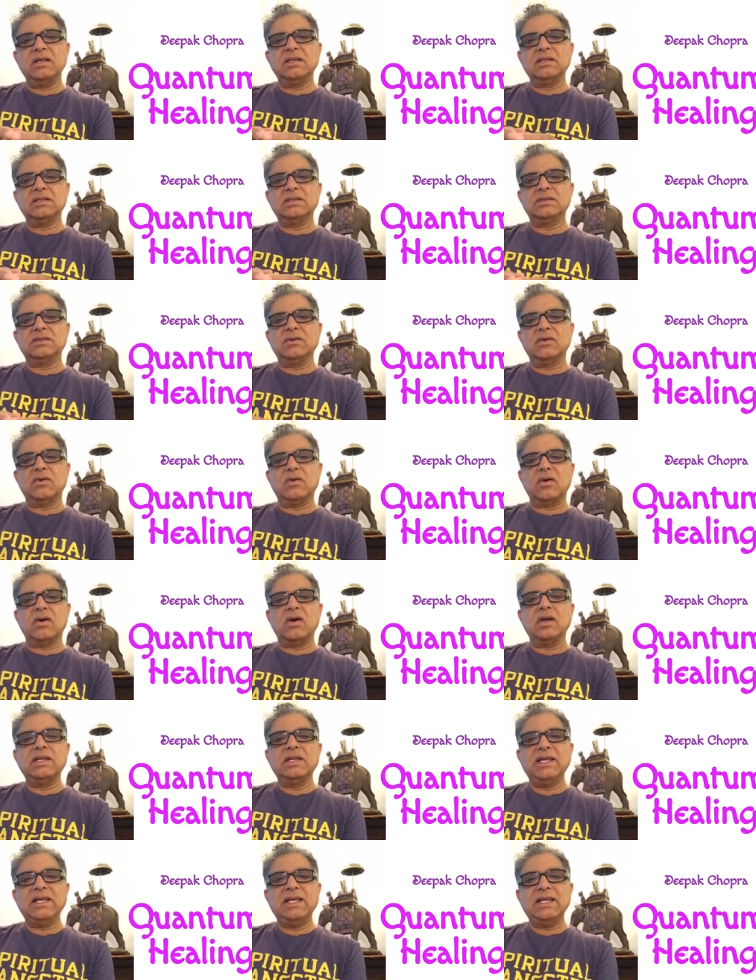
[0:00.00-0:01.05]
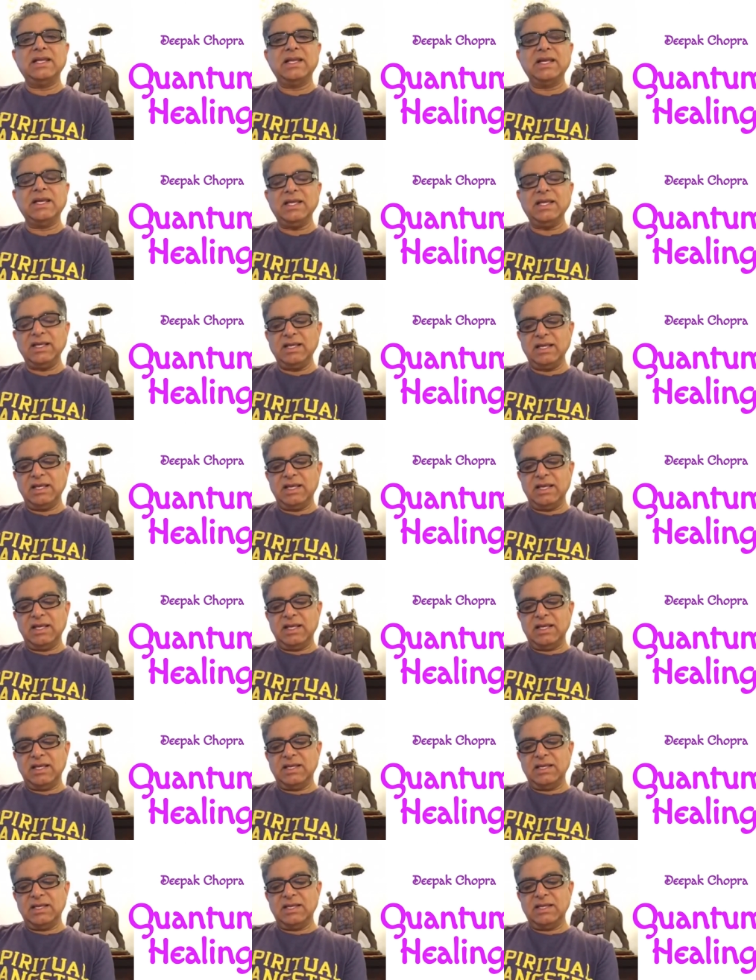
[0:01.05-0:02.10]
So, all healing
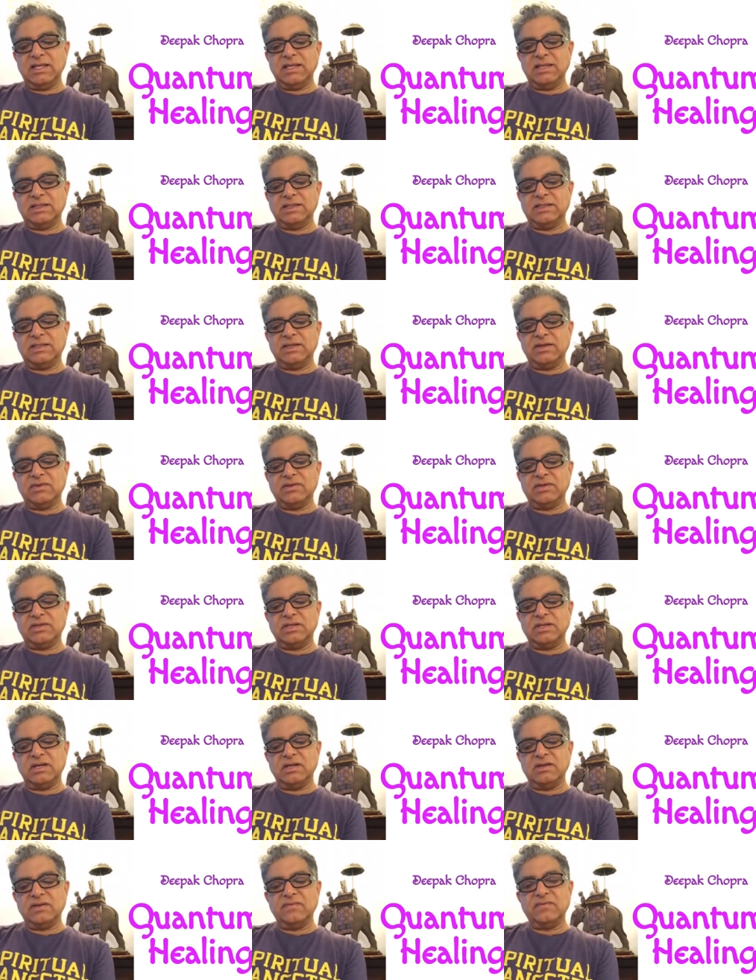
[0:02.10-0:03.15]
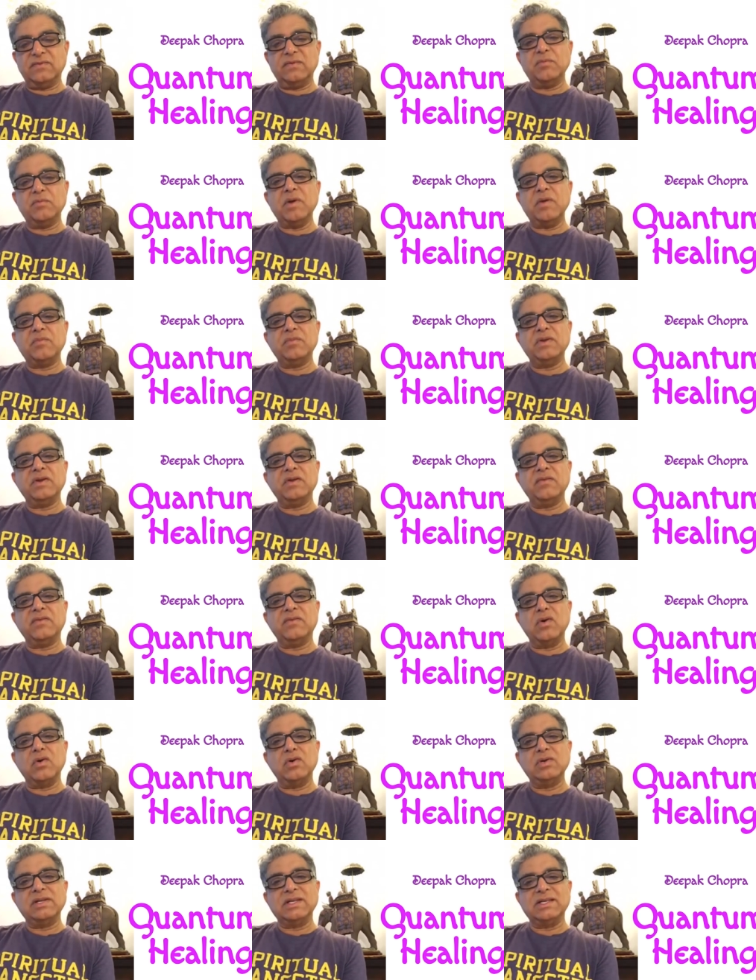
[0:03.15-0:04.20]
is the return of the memory of
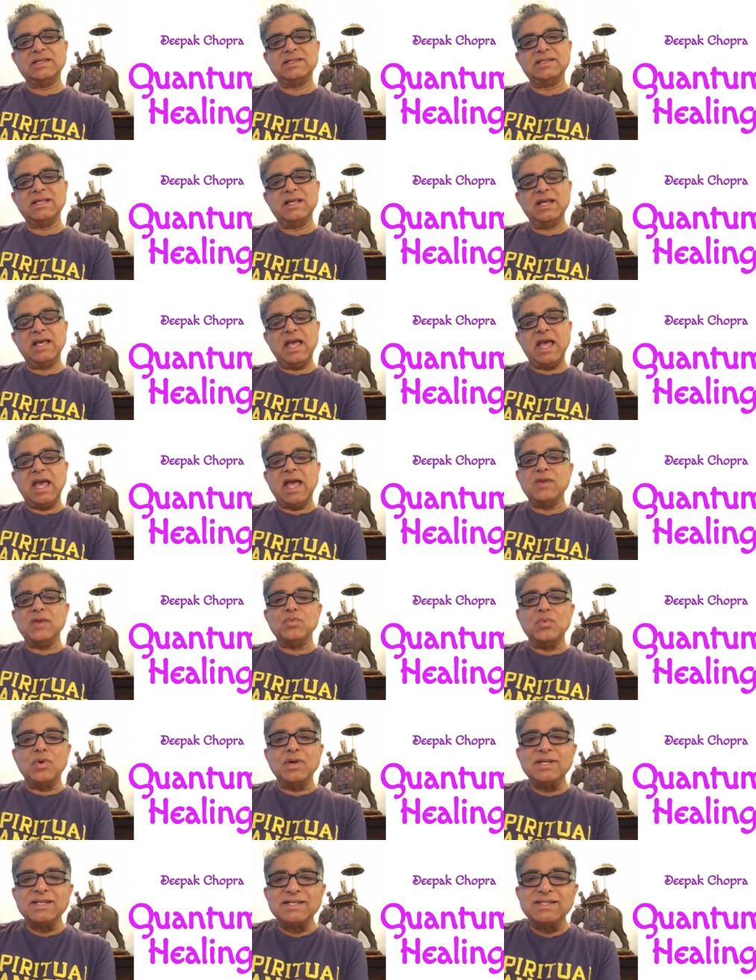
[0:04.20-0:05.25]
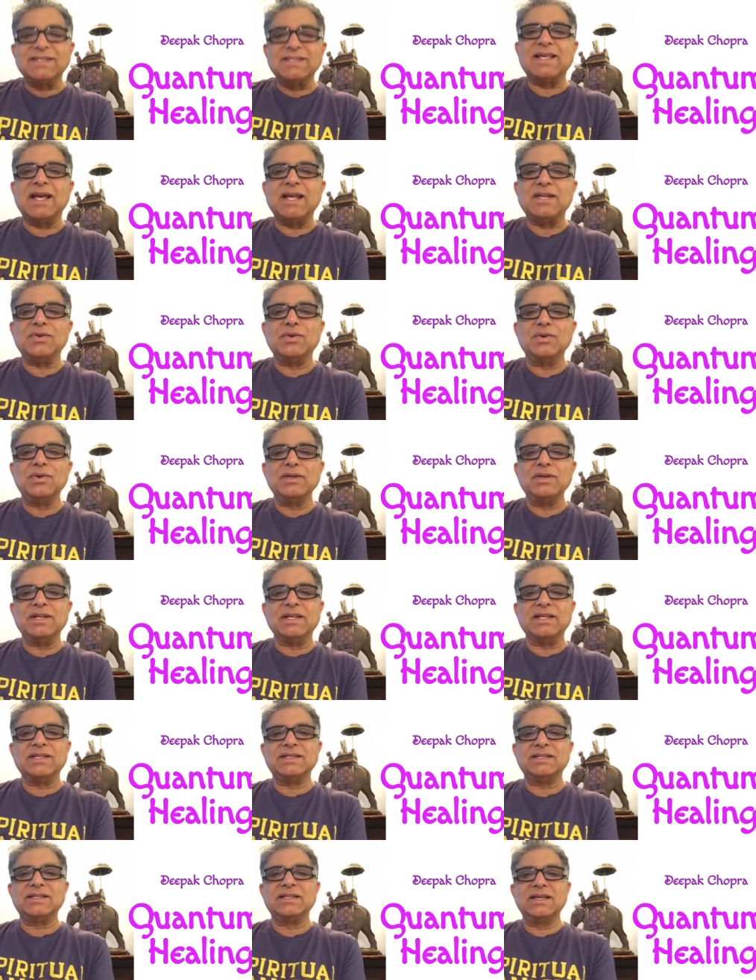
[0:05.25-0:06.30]
wholeness. And what is that
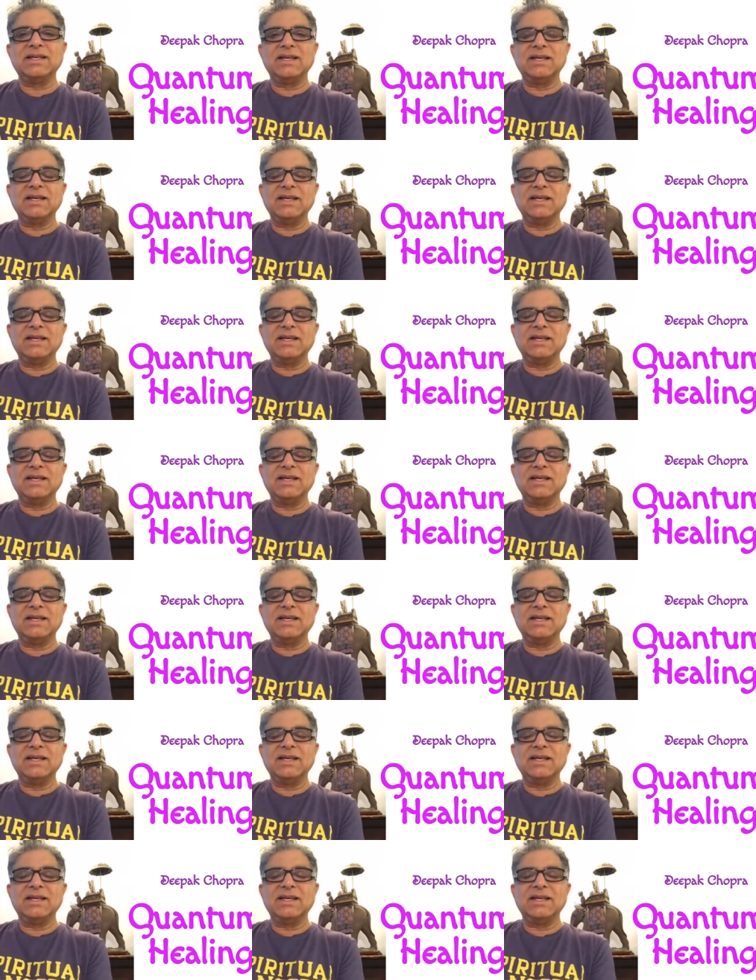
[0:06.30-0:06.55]
wholeness?